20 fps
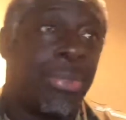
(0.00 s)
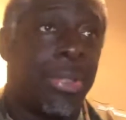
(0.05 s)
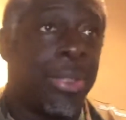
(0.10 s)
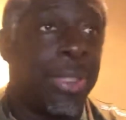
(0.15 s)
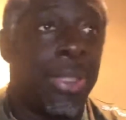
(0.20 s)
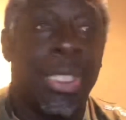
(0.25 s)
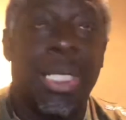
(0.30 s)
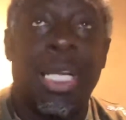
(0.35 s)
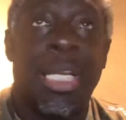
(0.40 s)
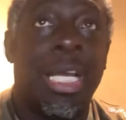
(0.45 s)

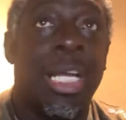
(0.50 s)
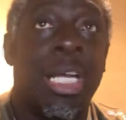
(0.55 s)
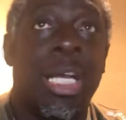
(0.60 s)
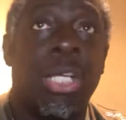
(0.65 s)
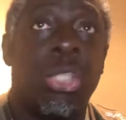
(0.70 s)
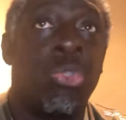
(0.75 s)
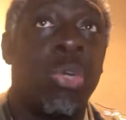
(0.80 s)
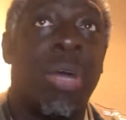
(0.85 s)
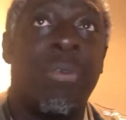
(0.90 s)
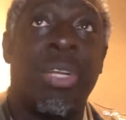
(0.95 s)
You know, they are
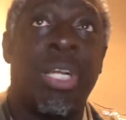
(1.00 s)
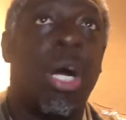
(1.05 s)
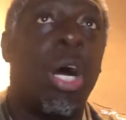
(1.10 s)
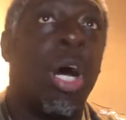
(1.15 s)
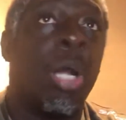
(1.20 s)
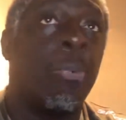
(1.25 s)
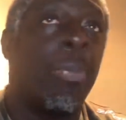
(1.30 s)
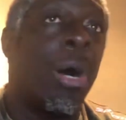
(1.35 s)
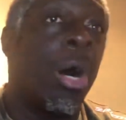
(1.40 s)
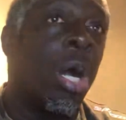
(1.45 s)
driving a
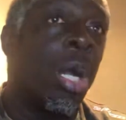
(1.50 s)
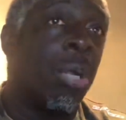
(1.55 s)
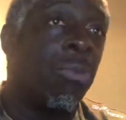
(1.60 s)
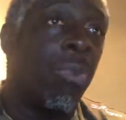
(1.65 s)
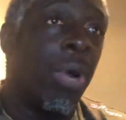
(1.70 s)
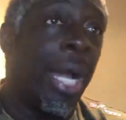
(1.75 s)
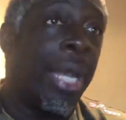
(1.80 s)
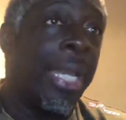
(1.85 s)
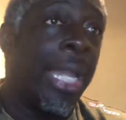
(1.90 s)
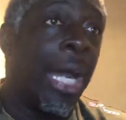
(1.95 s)
hard bargain
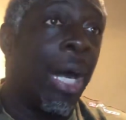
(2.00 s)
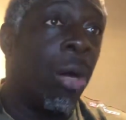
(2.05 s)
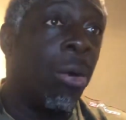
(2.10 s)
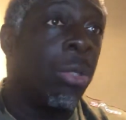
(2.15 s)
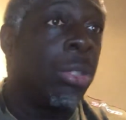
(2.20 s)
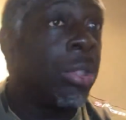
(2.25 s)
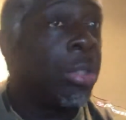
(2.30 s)
right now.